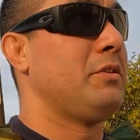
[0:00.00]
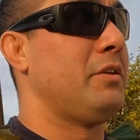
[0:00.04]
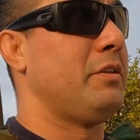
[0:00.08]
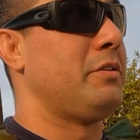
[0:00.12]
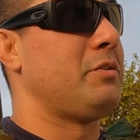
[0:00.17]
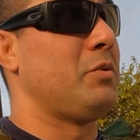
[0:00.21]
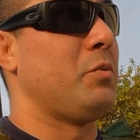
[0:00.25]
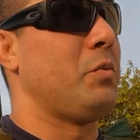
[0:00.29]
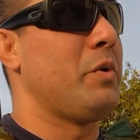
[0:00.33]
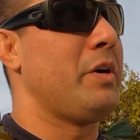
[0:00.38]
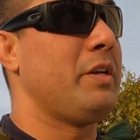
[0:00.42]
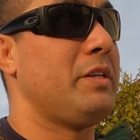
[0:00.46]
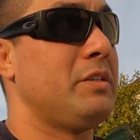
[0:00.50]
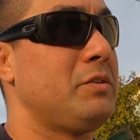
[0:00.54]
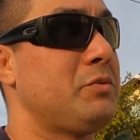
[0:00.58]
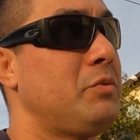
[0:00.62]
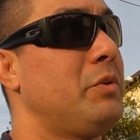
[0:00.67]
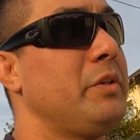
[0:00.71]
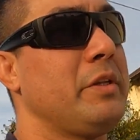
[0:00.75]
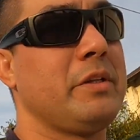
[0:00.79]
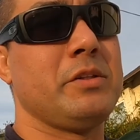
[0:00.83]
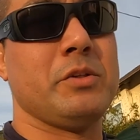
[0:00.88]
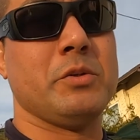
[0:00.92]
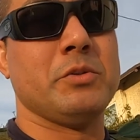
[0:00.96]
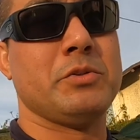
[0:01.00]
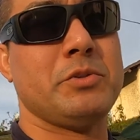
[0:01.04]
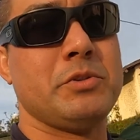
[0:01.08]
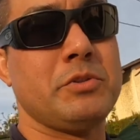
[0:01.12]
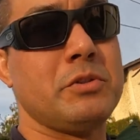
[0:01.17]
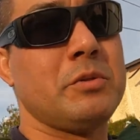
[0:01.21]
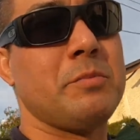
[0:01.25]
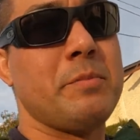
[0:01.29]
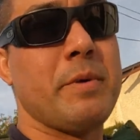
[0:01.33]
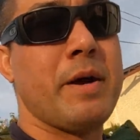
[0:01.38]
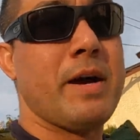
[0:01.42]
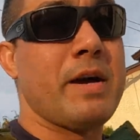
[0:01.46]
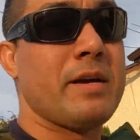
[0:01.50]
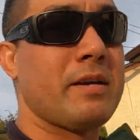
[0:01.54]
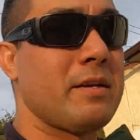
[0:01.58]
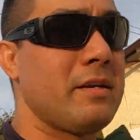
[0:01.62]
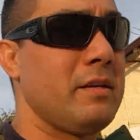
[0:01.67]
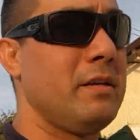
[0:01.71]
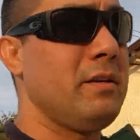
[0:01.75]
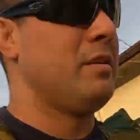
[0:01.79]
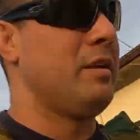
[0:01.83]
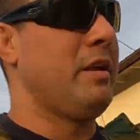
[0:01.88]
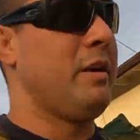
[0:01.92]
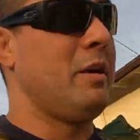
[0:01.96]
that the weight is really close to your
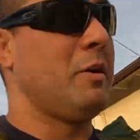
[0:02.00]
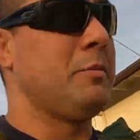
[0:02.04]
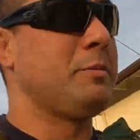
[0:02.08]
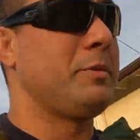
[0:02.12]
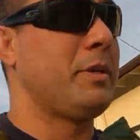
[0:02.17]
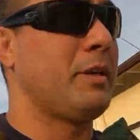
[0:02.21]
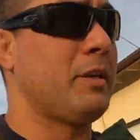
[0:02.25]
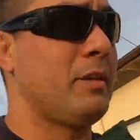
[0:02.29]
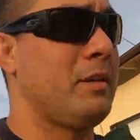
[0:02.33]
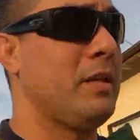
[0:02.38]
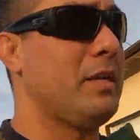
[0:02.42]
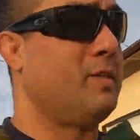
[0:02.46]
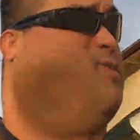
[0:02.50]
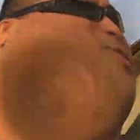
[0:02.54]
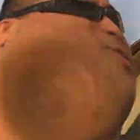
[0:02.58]
back. That helps out a lot